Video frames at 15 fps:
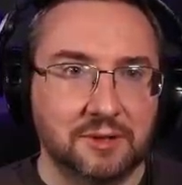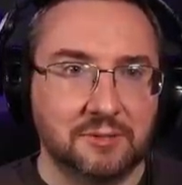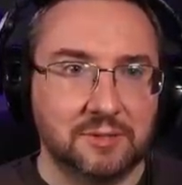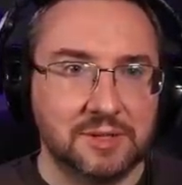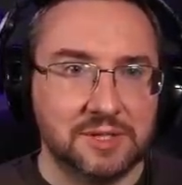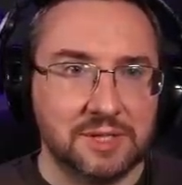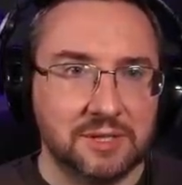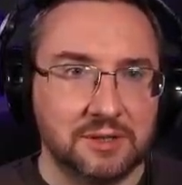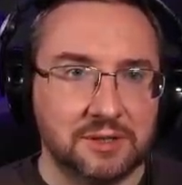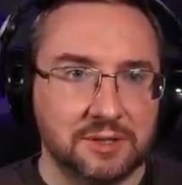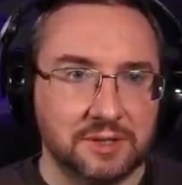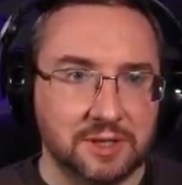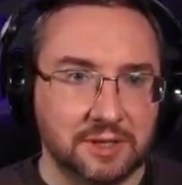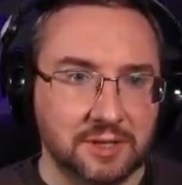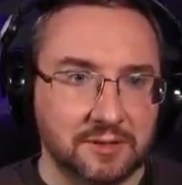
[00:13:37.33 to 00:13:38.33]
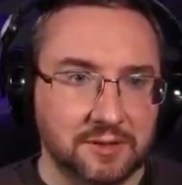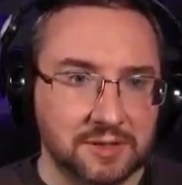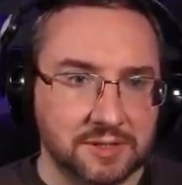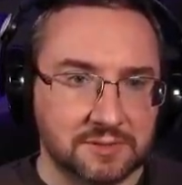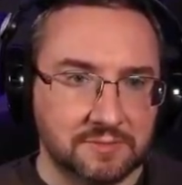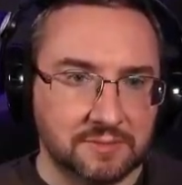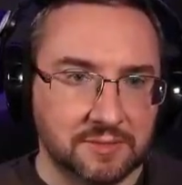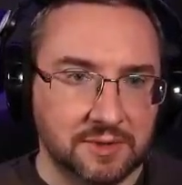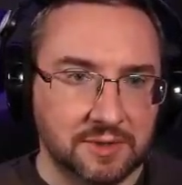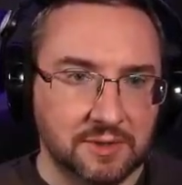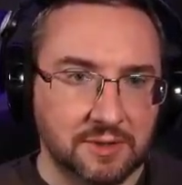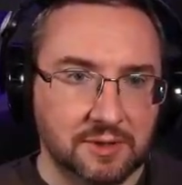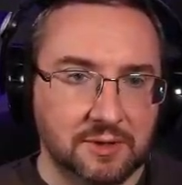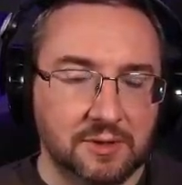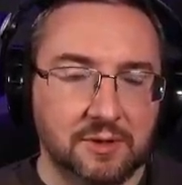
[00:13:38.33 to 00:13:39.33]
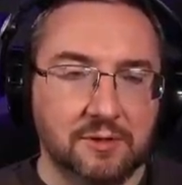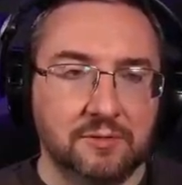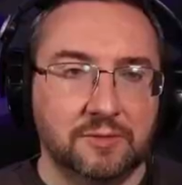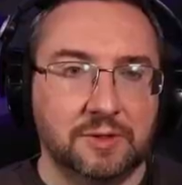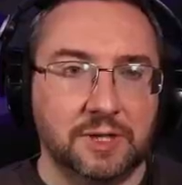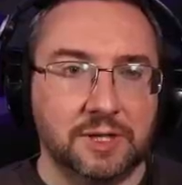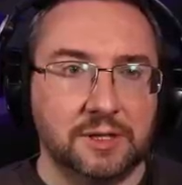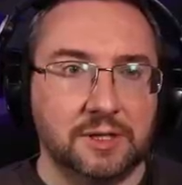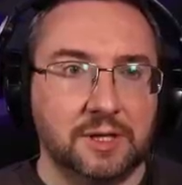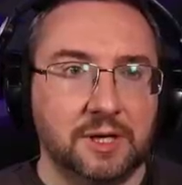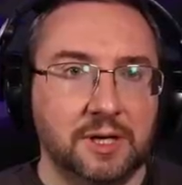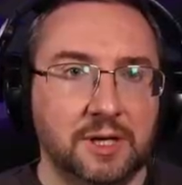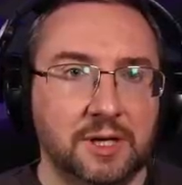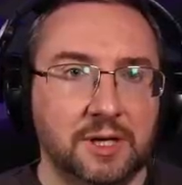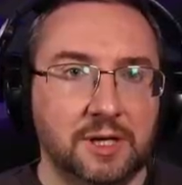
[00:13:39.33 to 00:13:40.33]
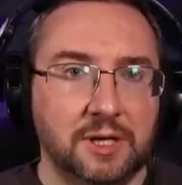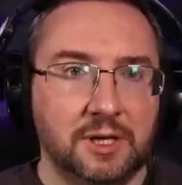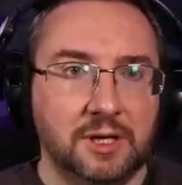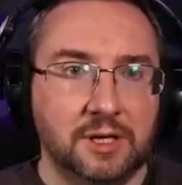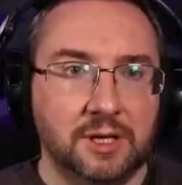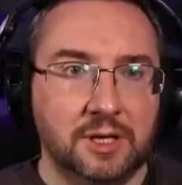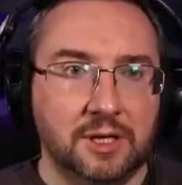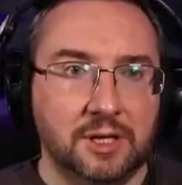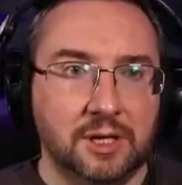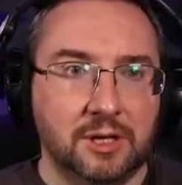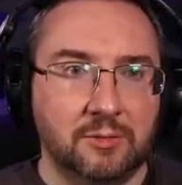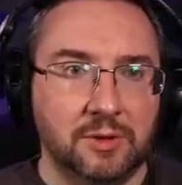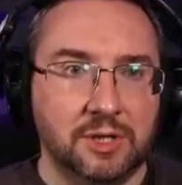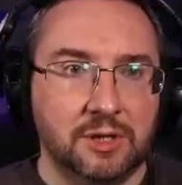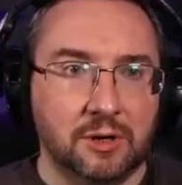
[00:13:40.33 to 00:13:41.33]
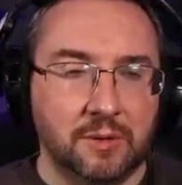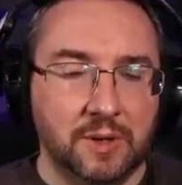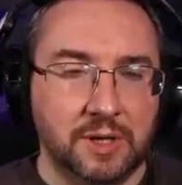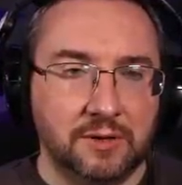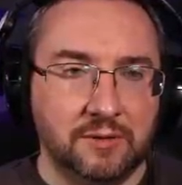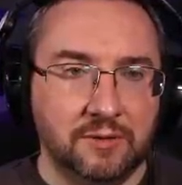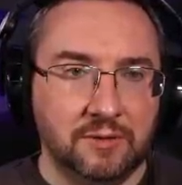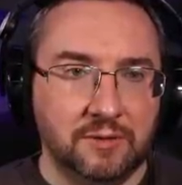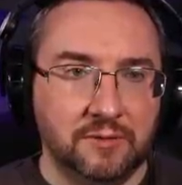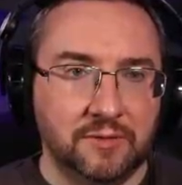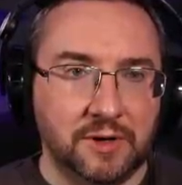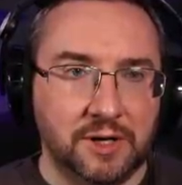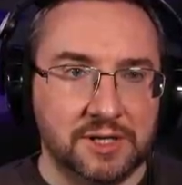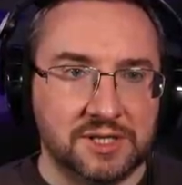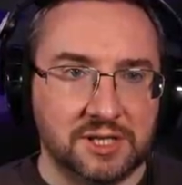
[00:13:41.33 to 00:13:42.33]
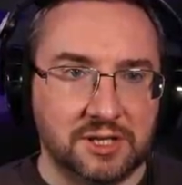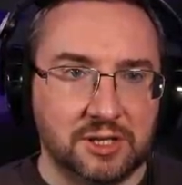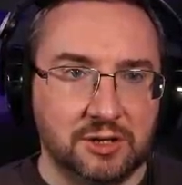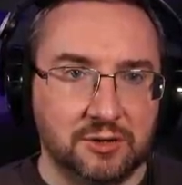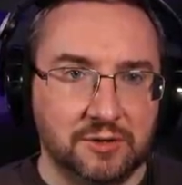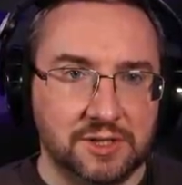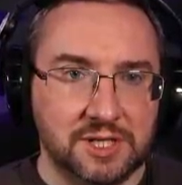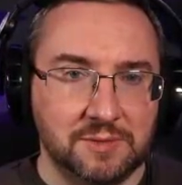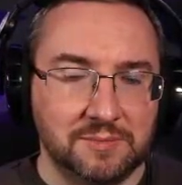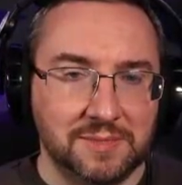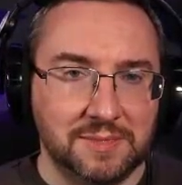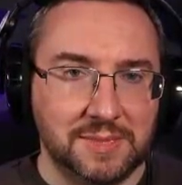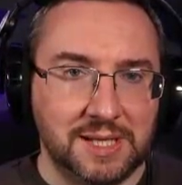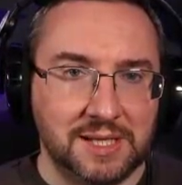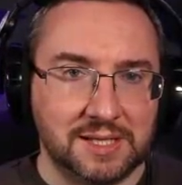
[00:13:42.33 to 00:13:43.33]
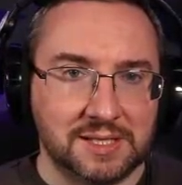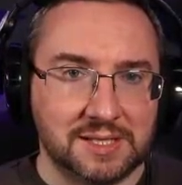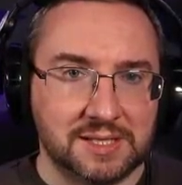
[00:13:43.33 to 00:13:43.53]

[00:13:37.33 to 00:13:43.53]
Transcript: Where's the other thing there is? Right. Are we going via security? Makes